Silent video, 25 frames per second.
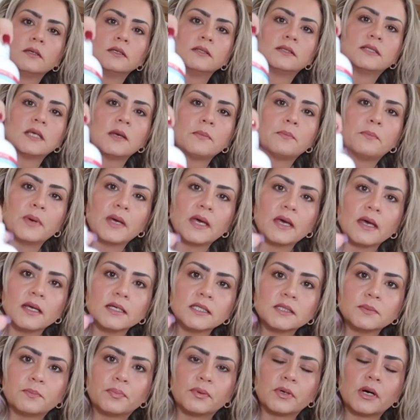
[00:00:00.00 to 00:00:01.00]
It's the
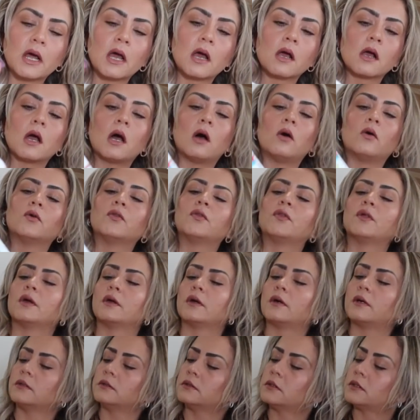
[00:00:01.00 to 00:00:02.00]
best brand out
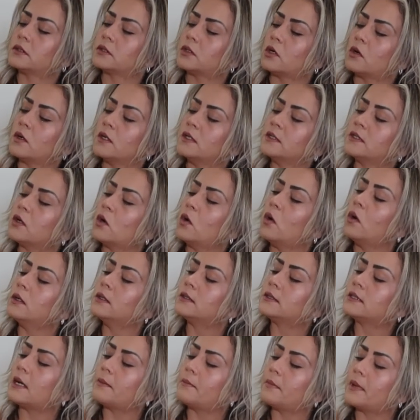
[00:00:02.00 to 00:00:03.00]
there. So it's
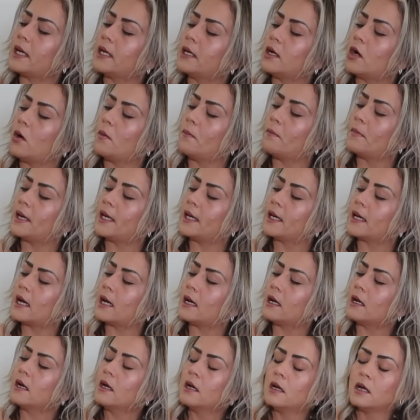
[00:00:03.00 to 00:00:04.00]
Ultimate
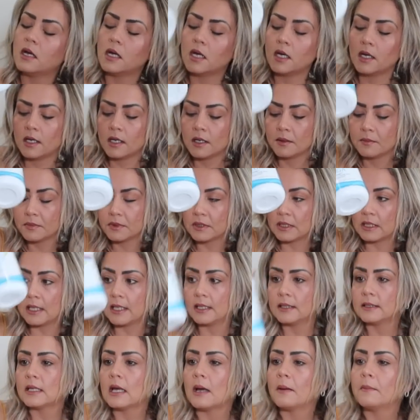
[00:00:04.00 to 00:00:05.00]
Omega.
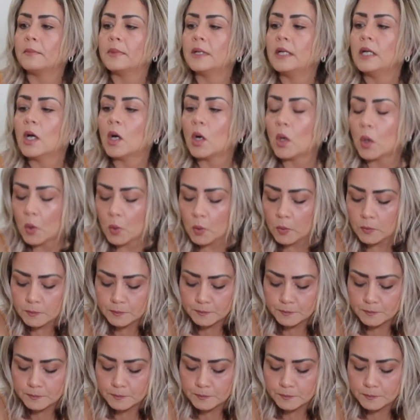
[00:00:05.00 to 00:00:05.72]
Link down below.